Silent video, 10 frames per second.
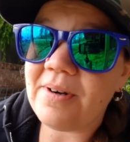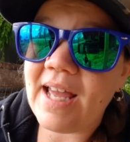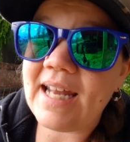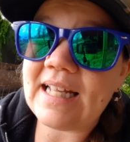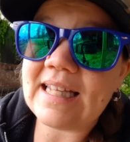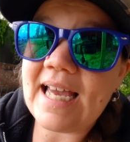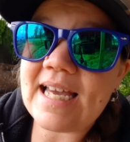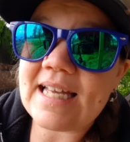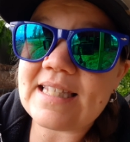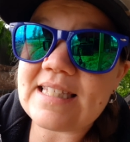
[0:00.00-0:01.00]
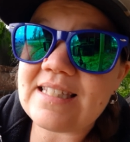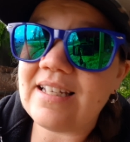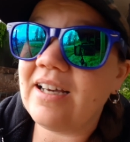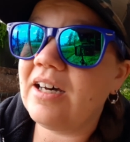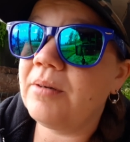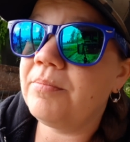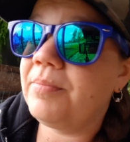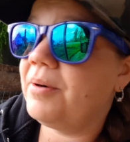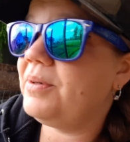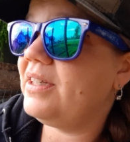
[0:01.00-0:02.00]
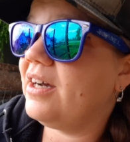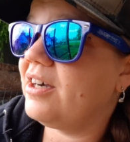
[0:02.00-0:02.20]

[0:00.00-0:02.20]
any land, but we are